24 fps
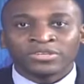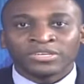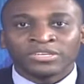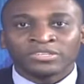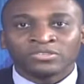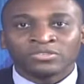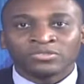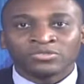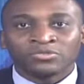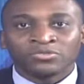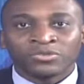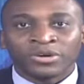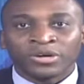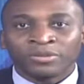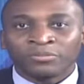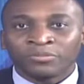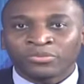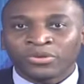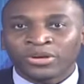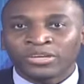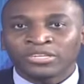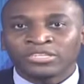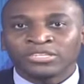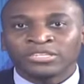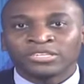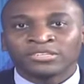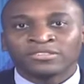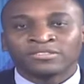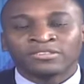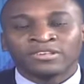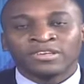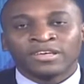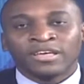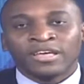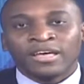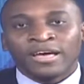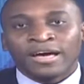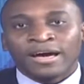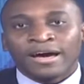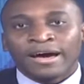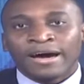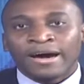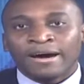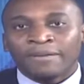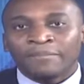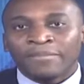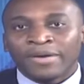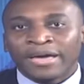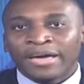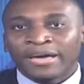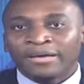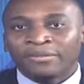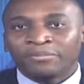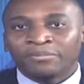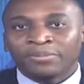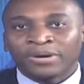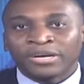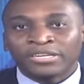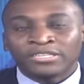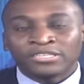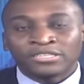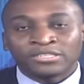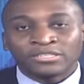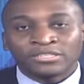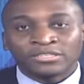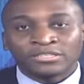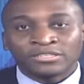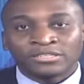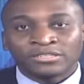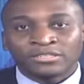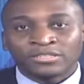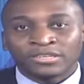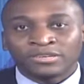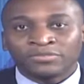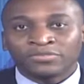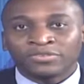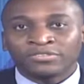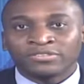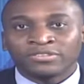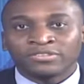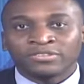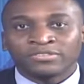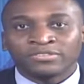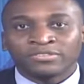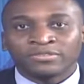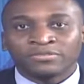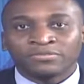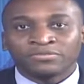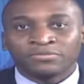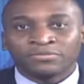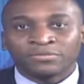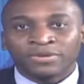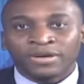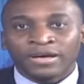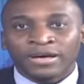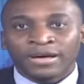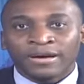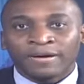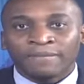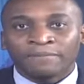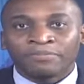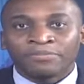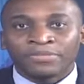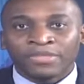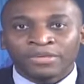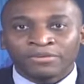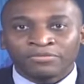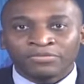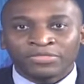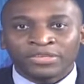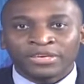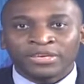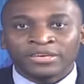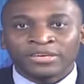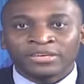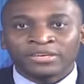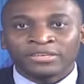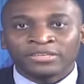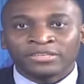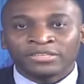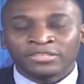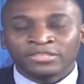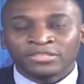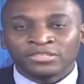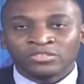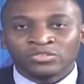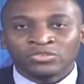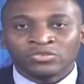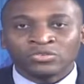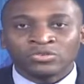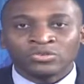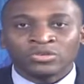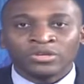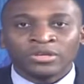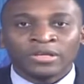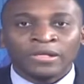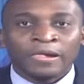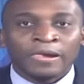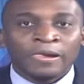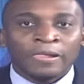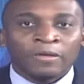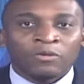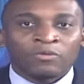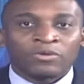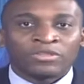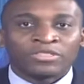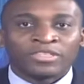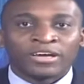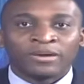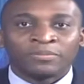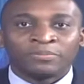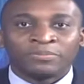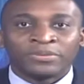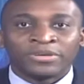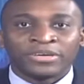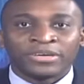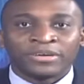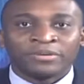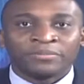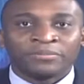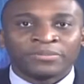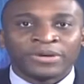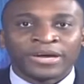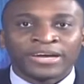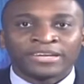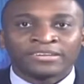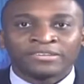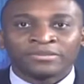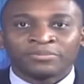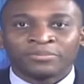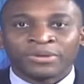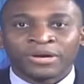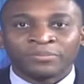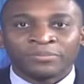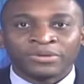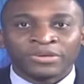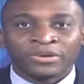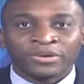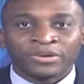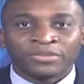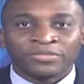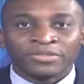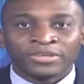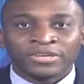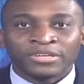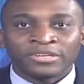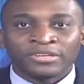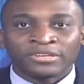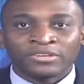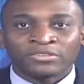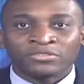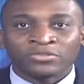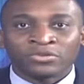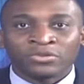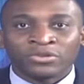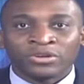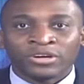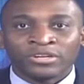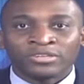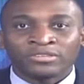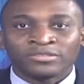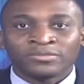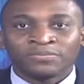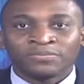to fund projects and budget deficits if they need to, without being impacted by being on the index or not.